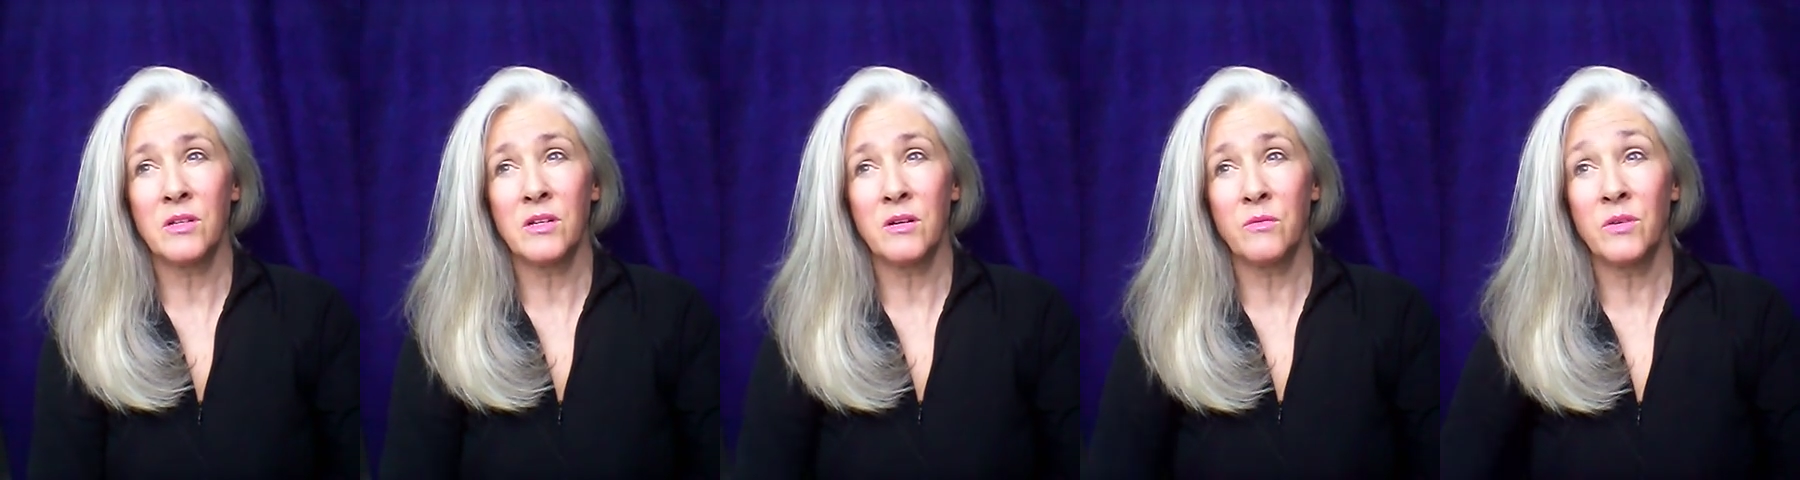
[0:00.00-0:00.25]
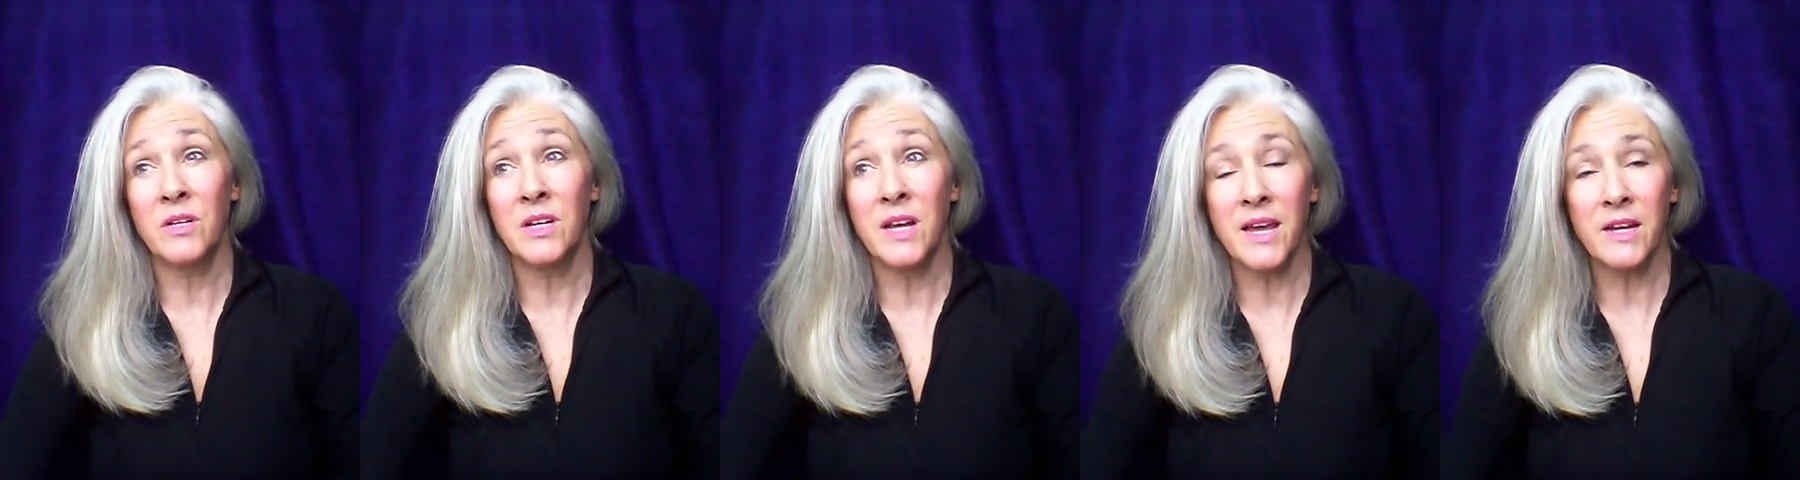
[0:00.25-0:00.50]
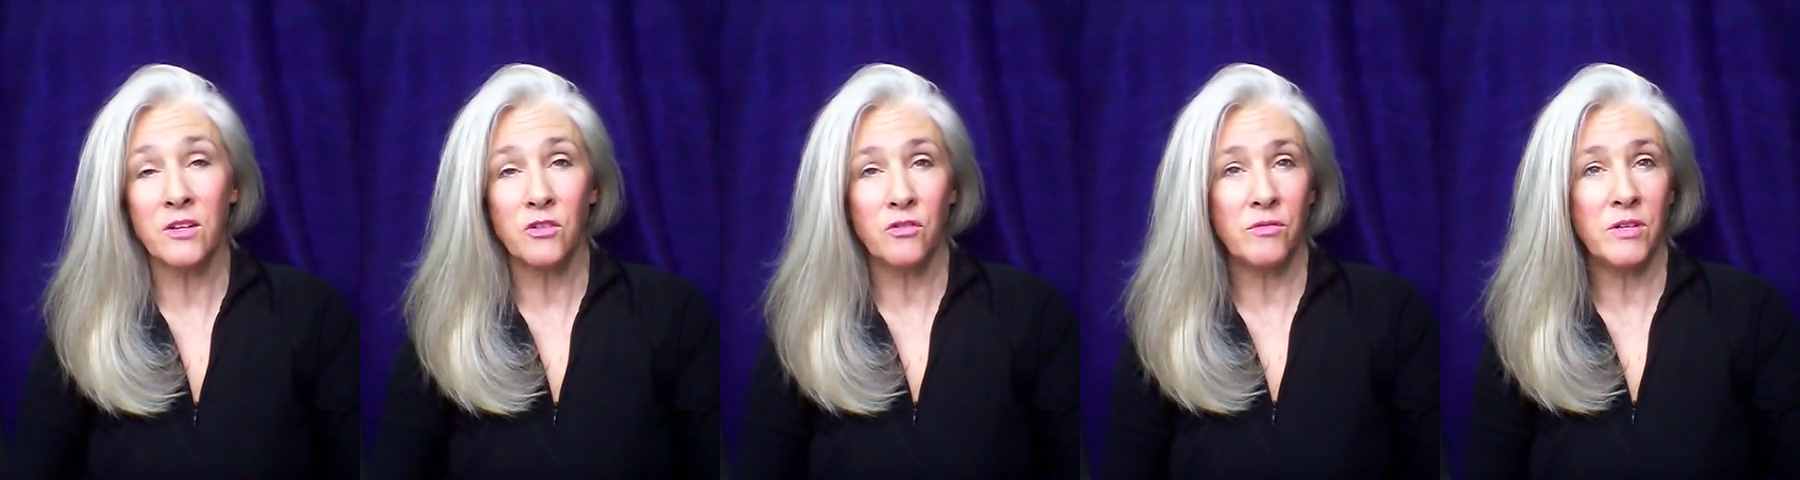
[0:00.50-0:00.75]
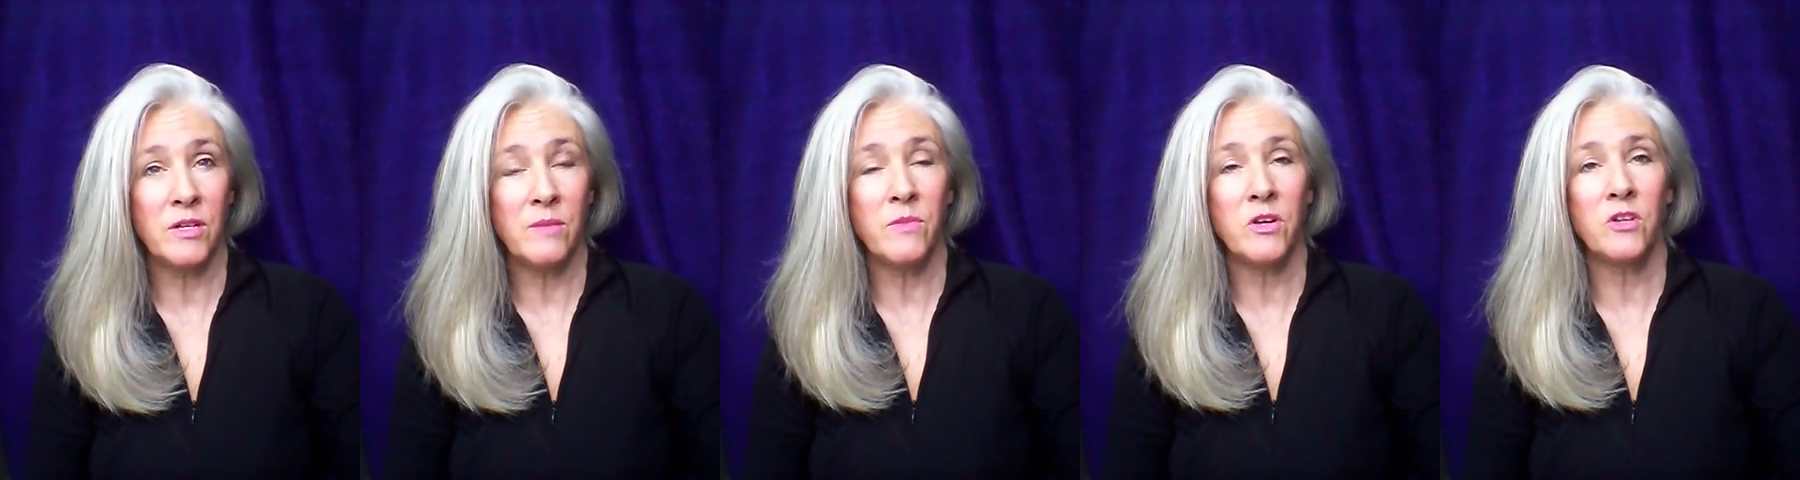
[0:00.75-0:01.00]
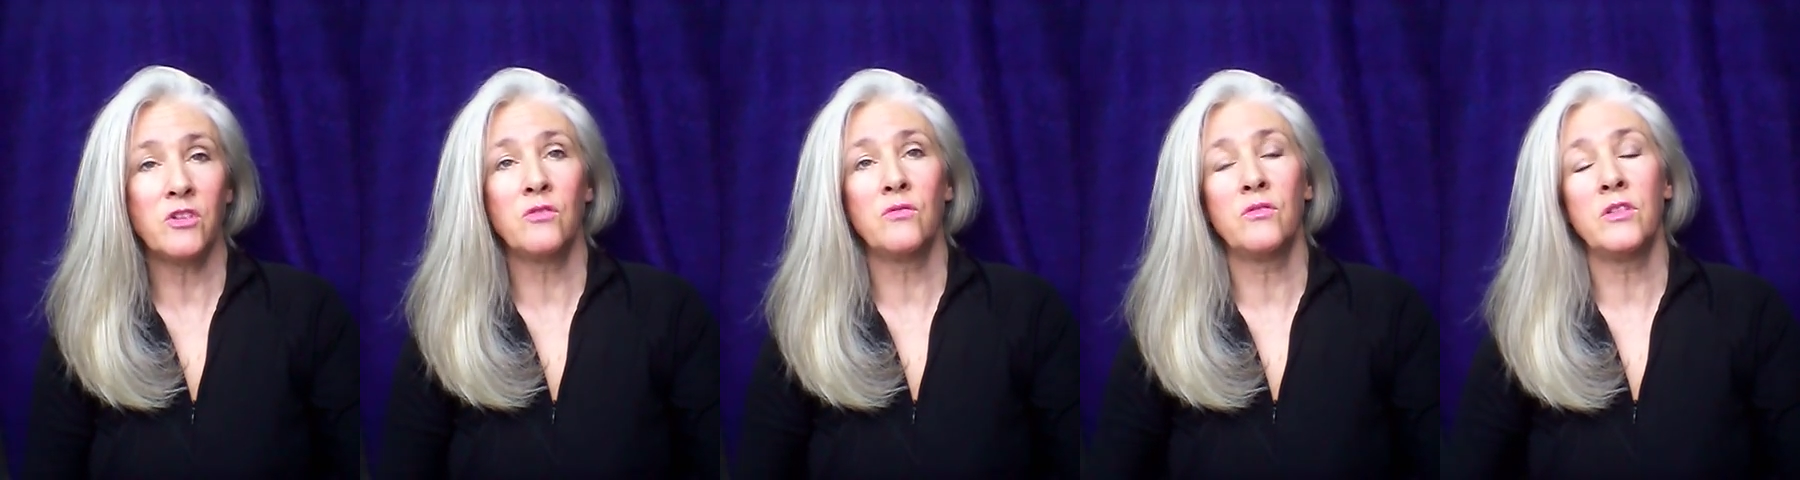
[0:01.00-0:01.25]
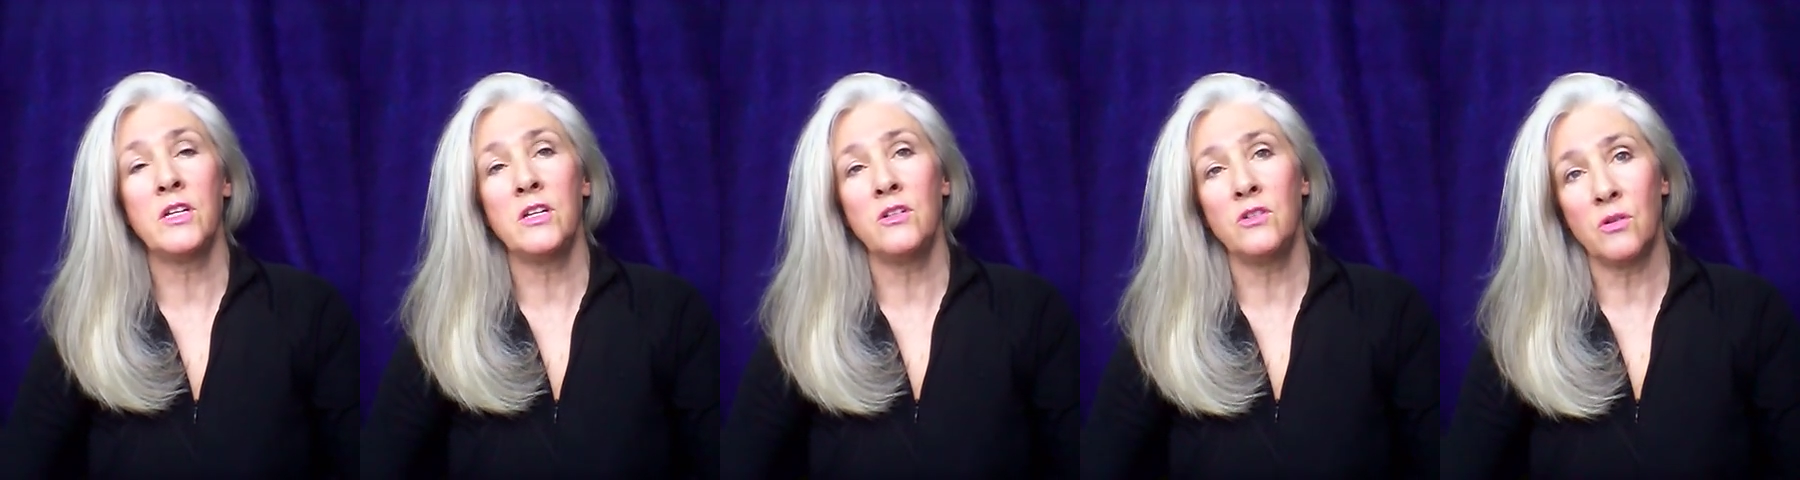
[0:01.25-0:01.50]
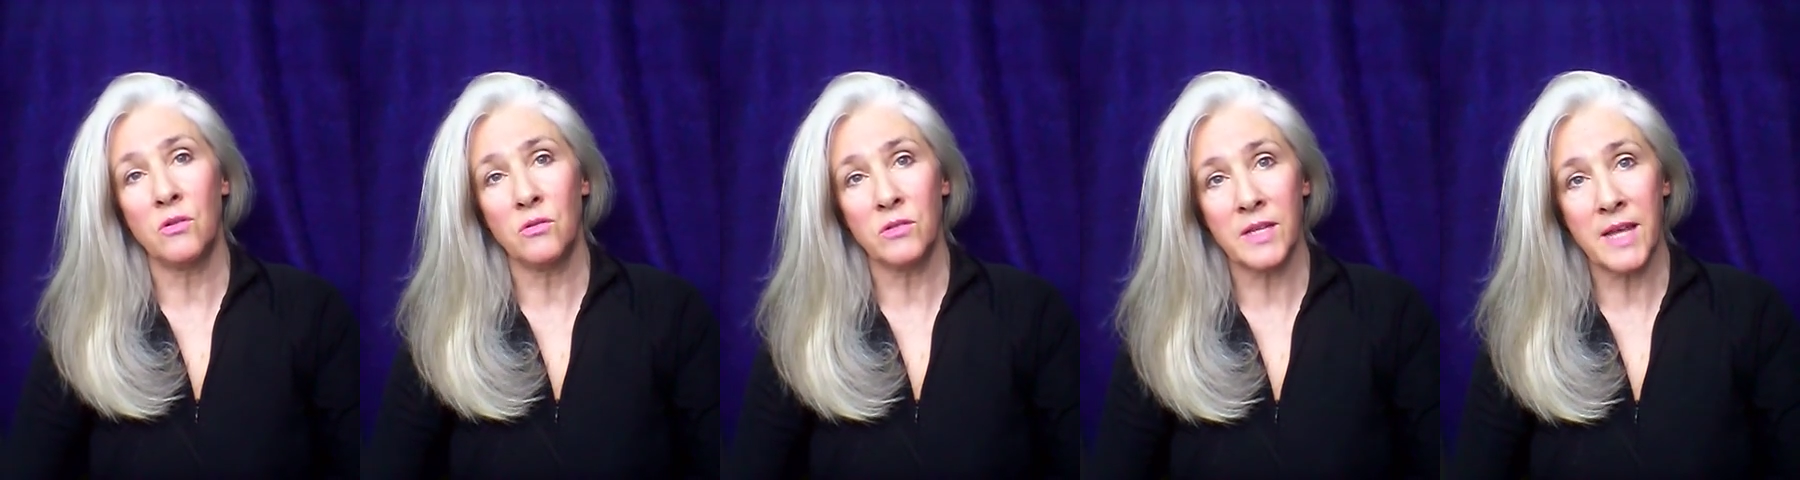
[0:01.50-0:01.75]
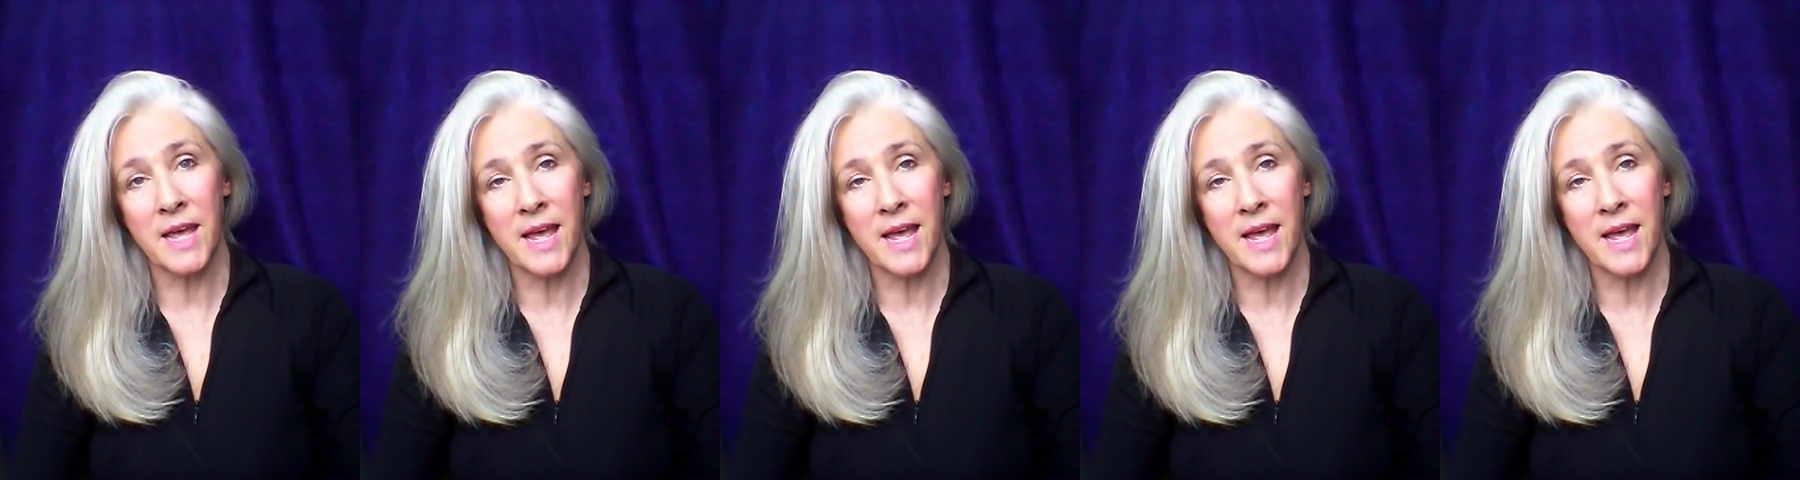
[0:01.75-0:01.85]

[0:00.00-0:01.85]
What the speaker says: And I would lecture in emotional detox